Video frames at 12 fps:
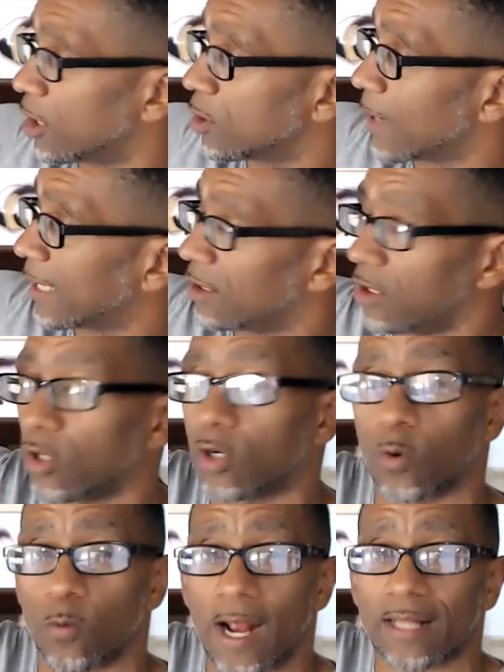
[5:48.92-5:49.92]
underwrite the deal
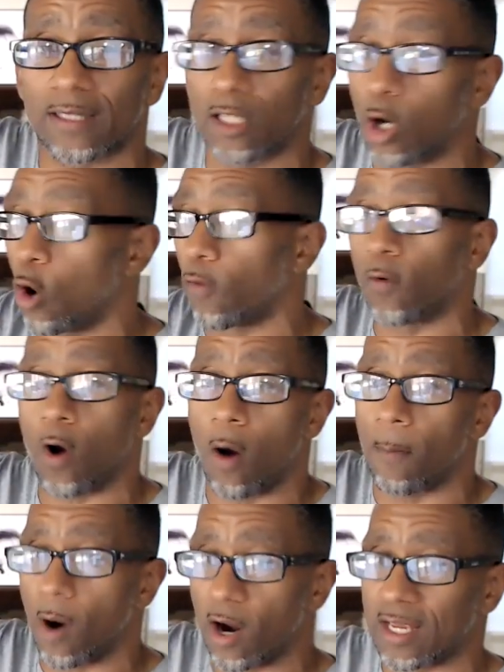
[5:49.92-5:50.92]
correctly,
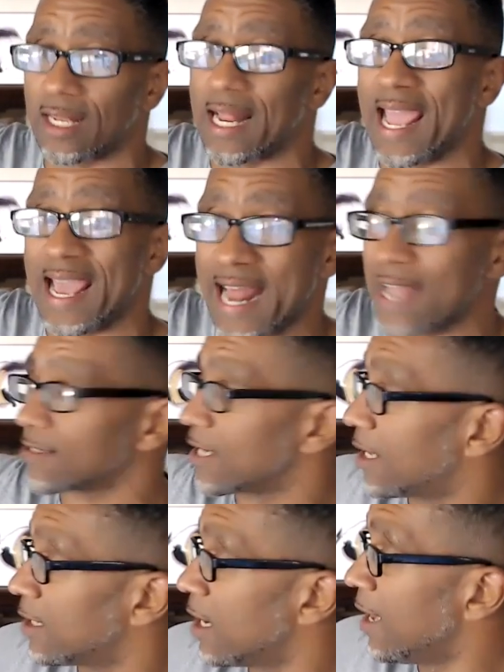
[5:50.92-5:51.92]
overall market and
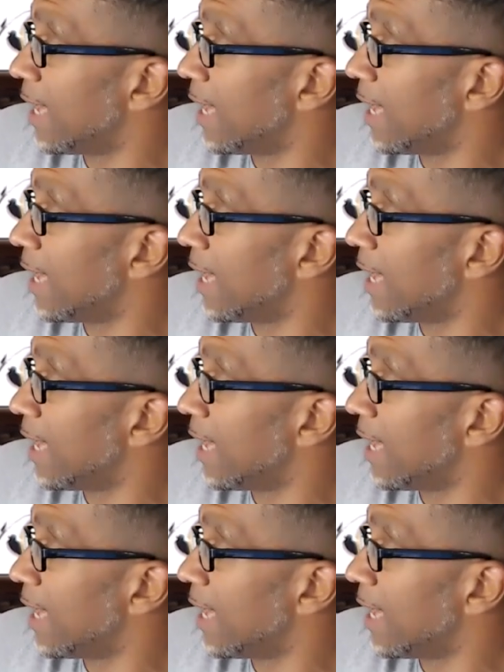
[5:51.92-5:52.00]
asset.